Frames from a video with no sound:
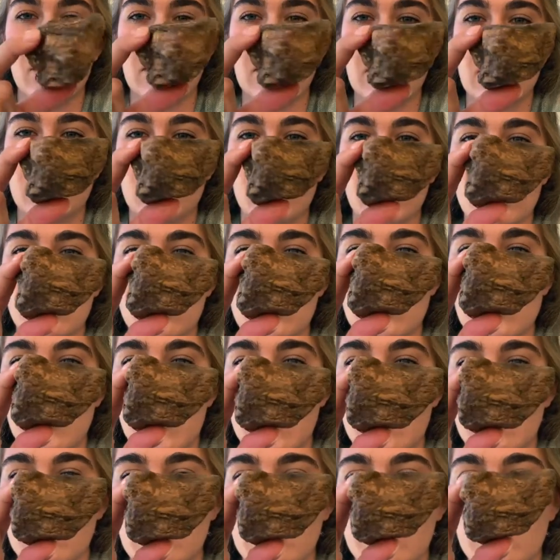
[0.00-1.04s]
these gorgeous
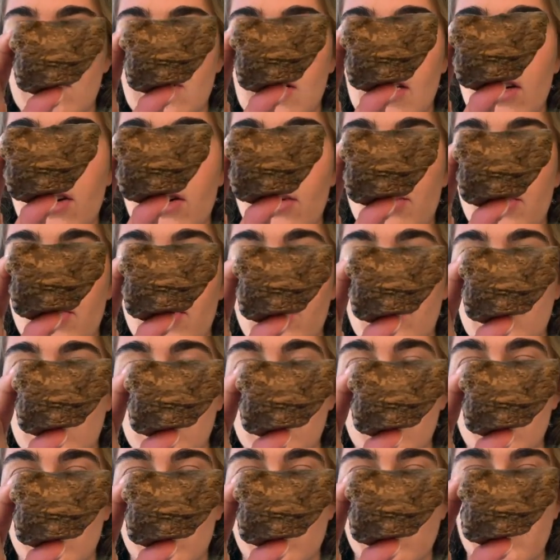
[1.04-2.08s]
layers of decomposing
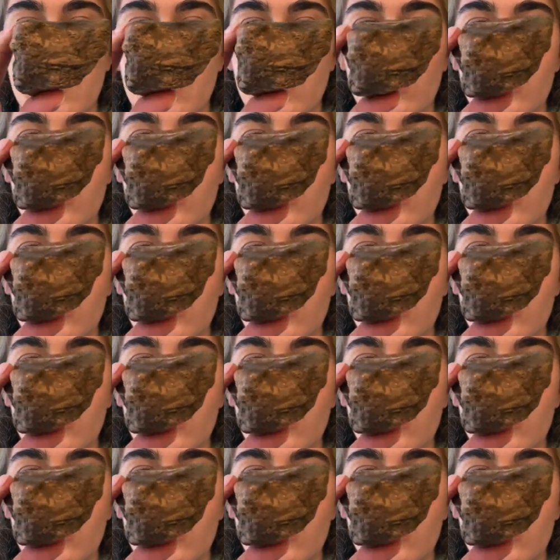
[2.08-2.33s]
Vorkefeld